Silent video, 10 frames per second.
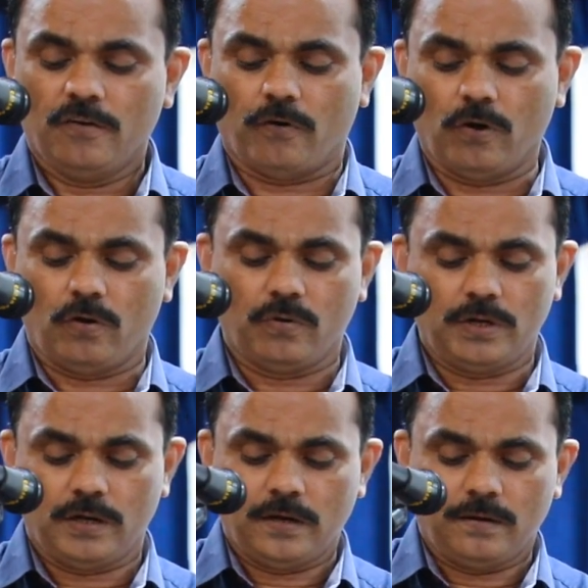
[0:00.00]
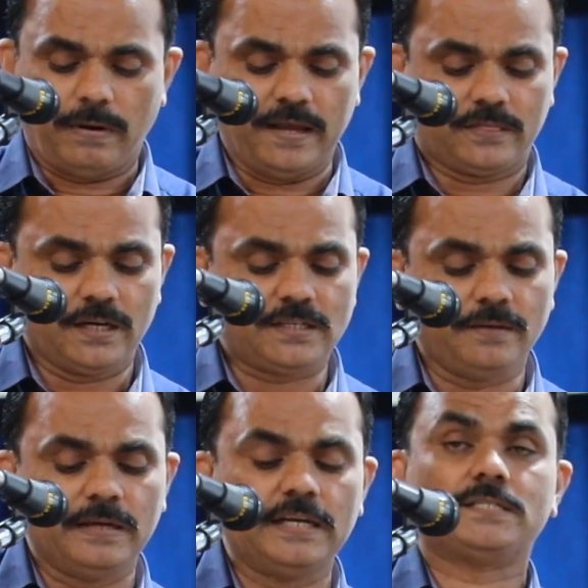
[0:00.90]
followed by
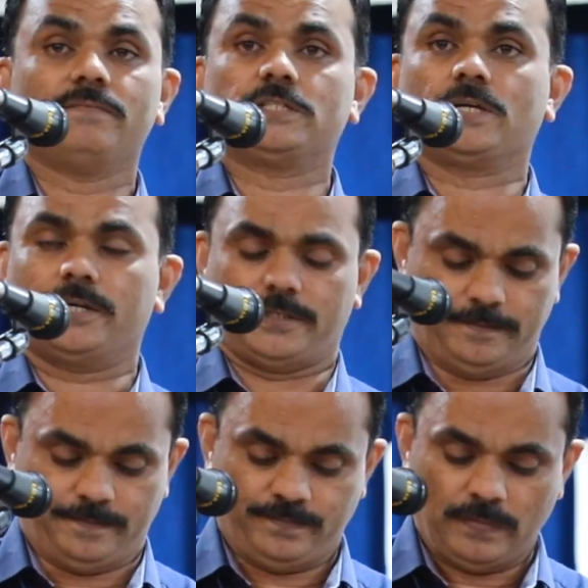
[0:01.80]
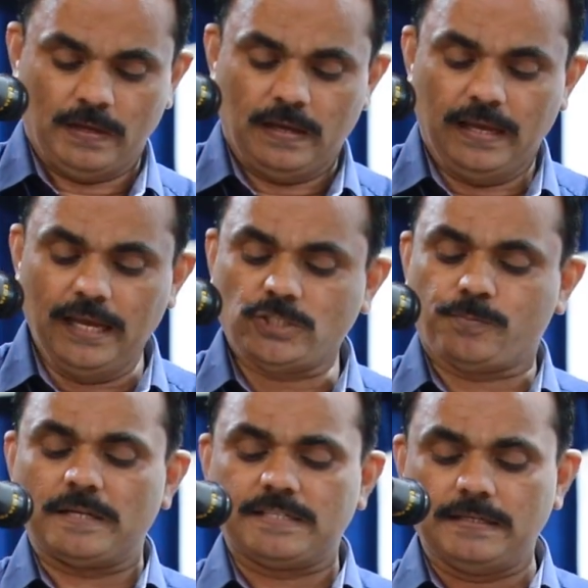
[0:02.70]
30 minutes of discussion.
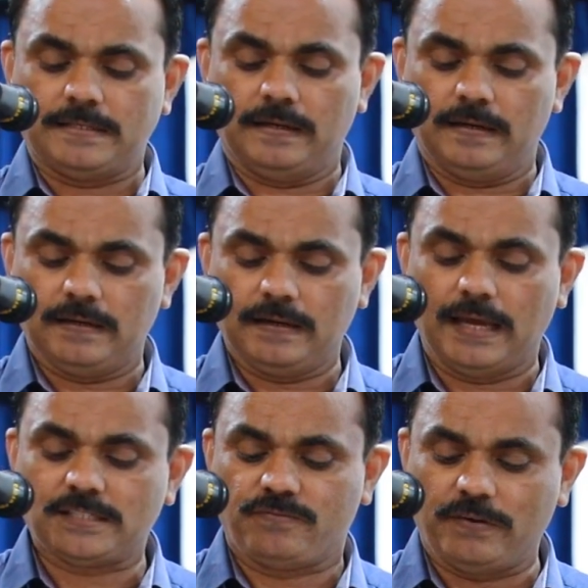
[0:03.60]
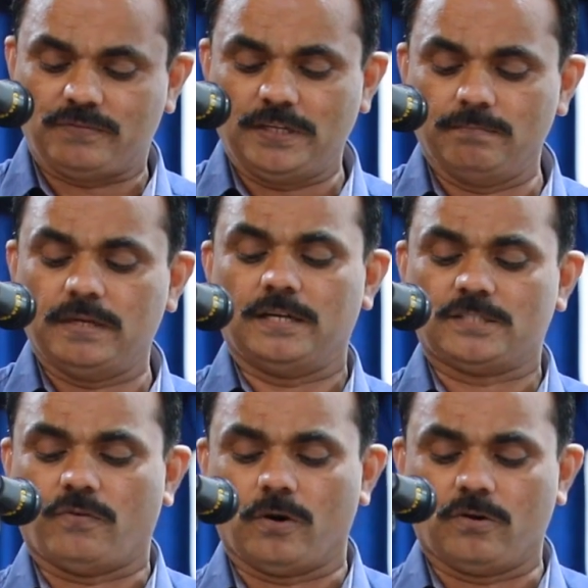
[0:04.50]
Each presenter gets 15
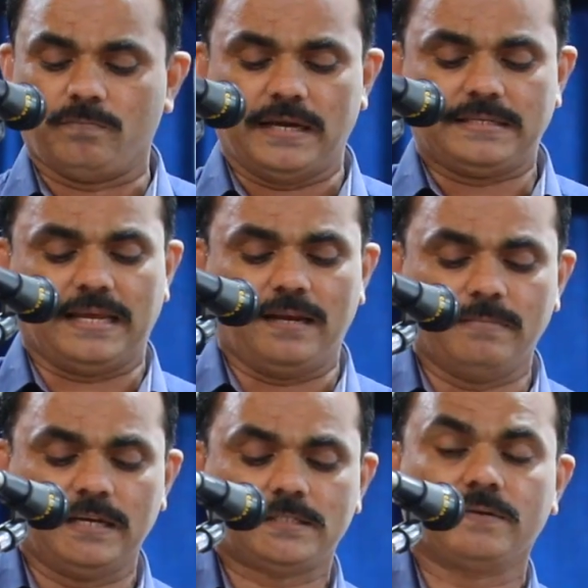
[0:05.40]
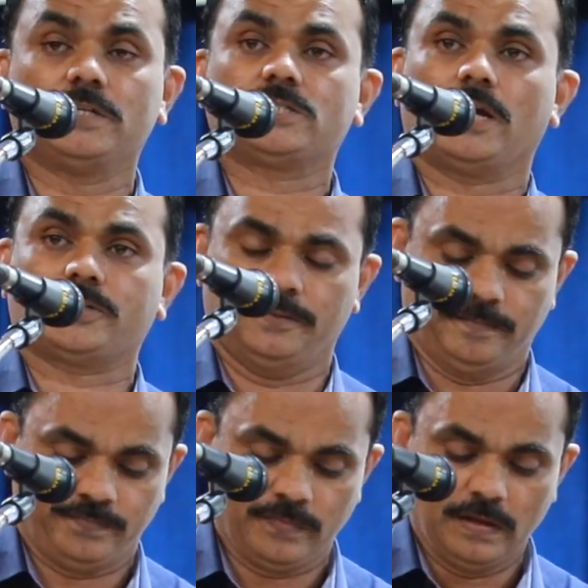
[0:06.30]
minutes followed by 10 minutes of
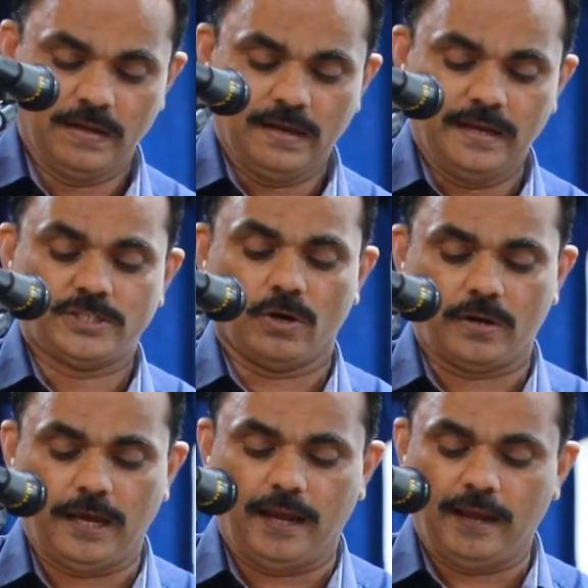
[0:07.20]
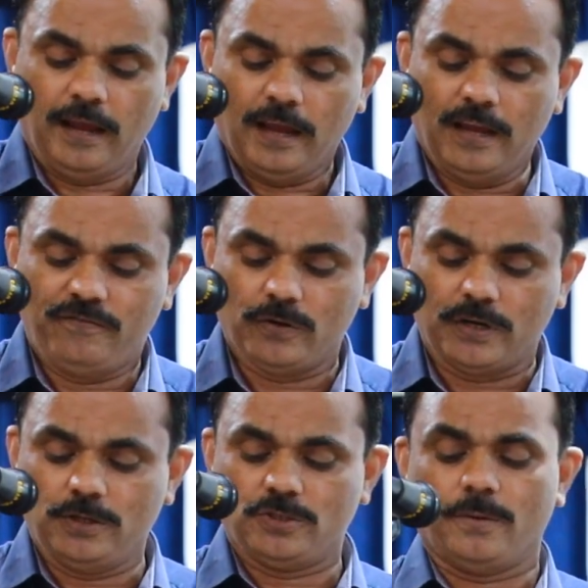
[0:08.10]
discussion. It's okay if you
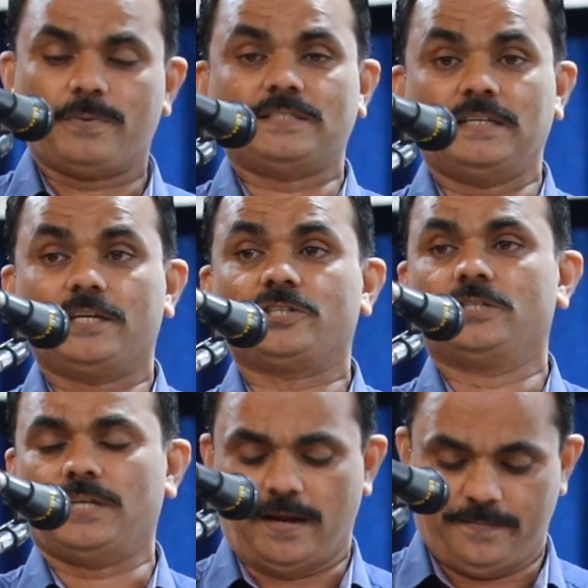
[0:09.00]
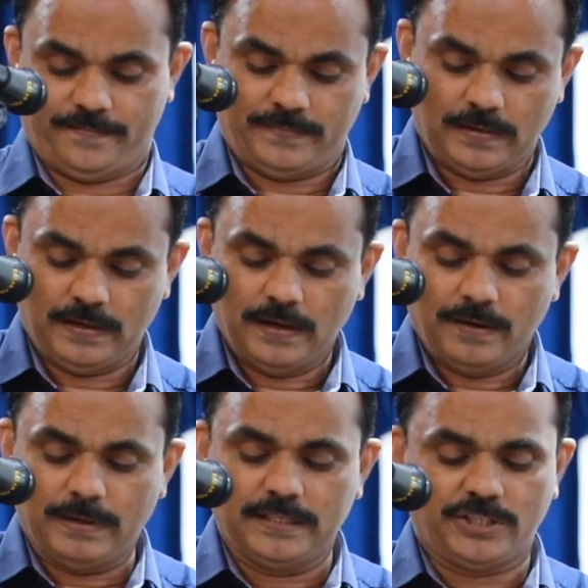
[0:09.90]
reduce your presentation time.
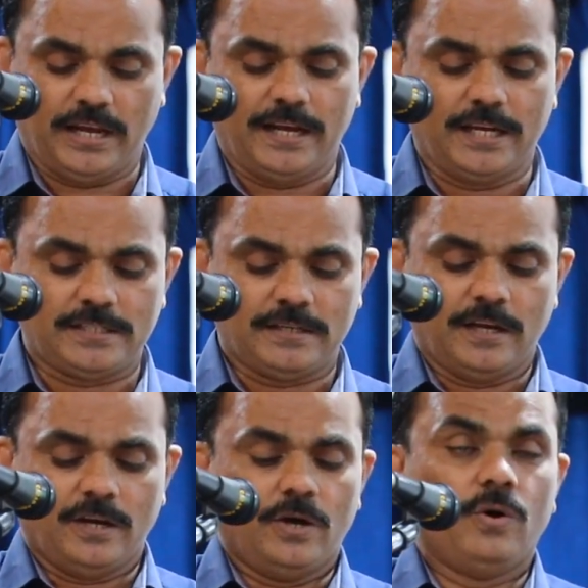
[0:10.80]
But the chairs,